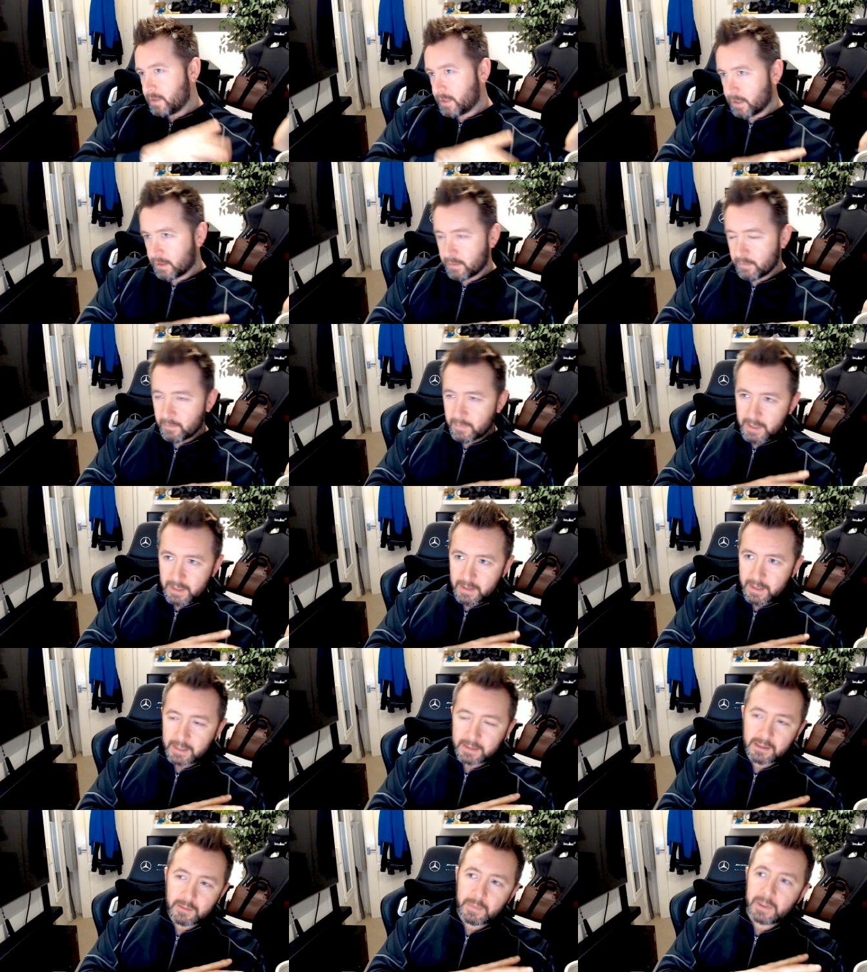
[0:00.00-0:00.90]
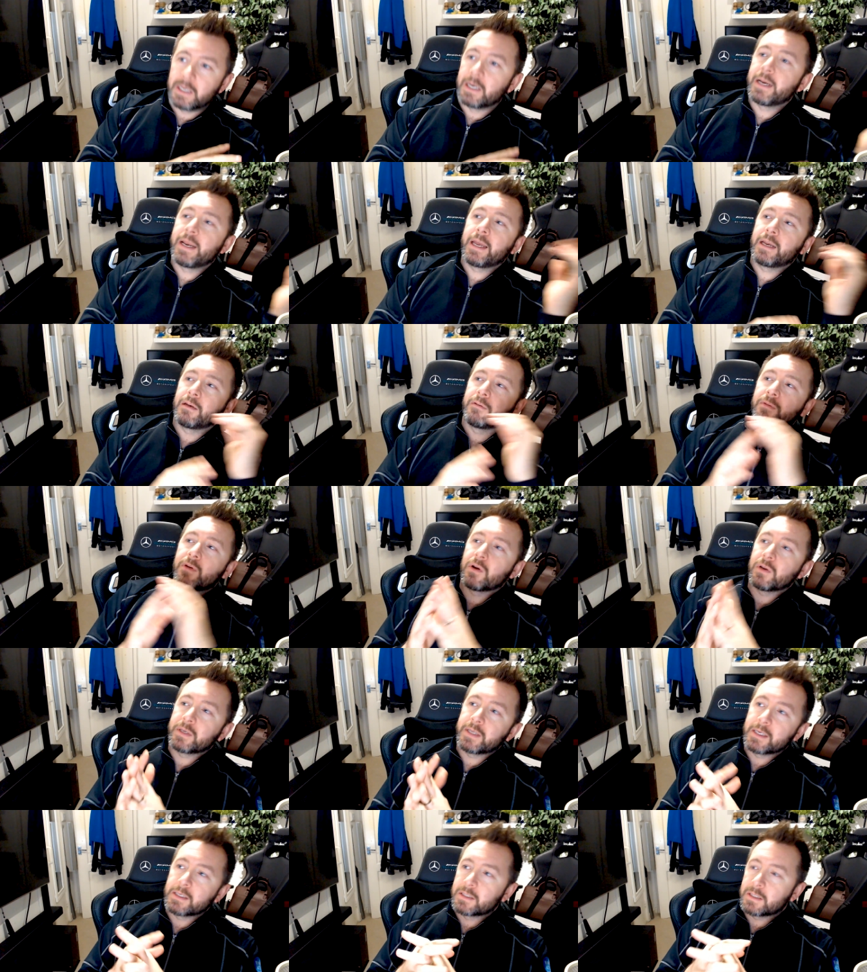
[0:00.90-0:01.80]
Didn't mean that to be in a negative
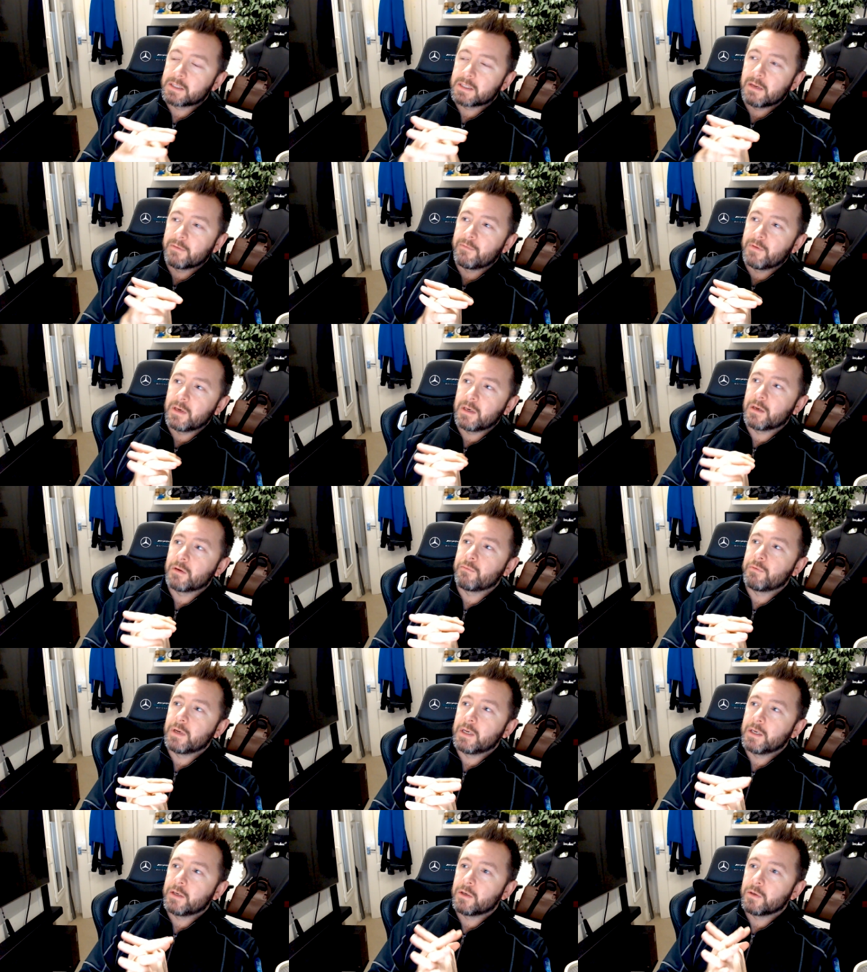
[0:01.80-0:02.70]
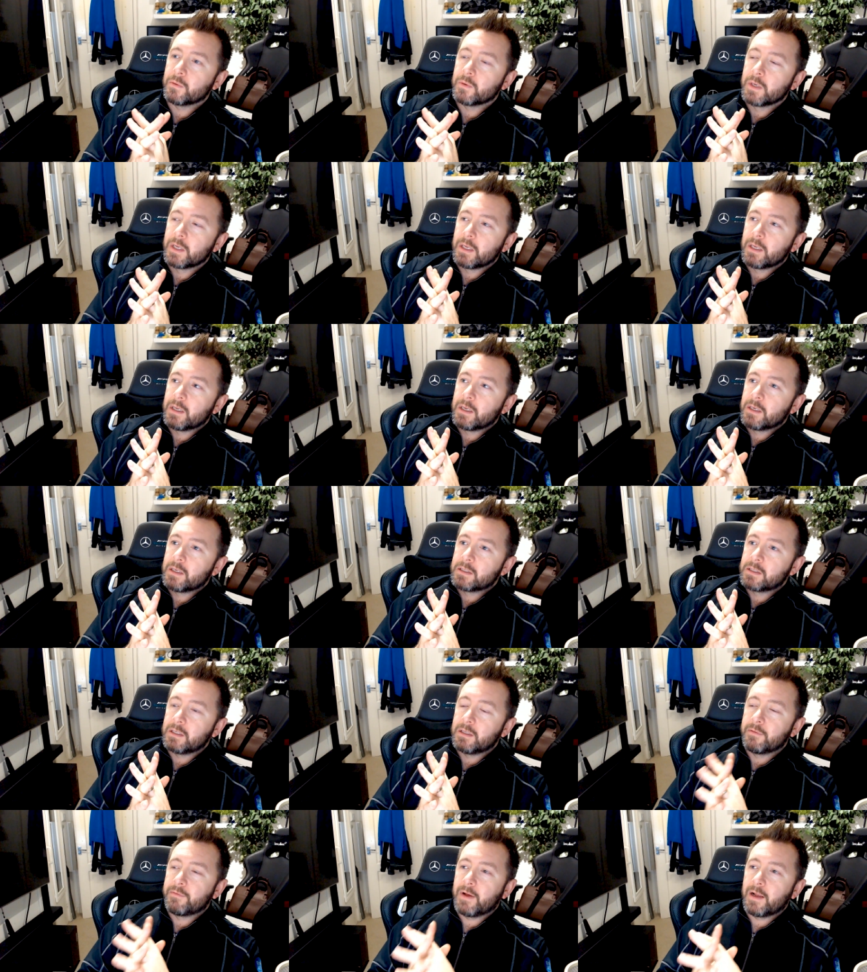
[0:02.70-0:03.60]
context, because Nvidia really do
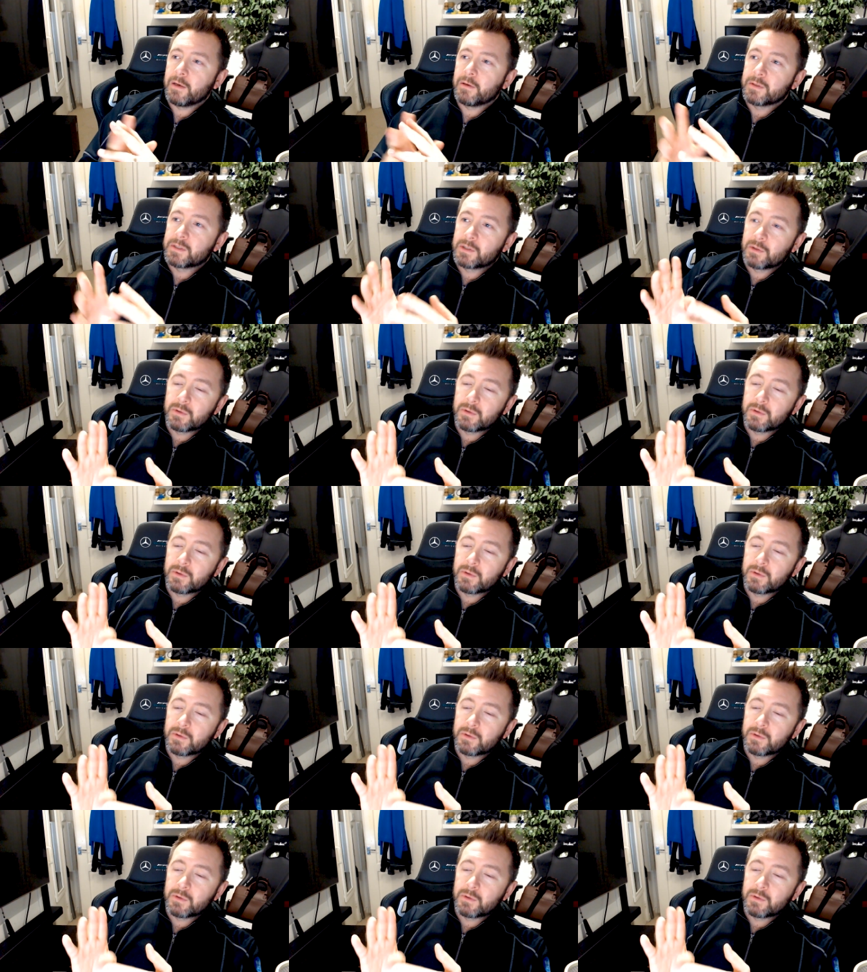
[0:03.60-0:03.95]
see the value.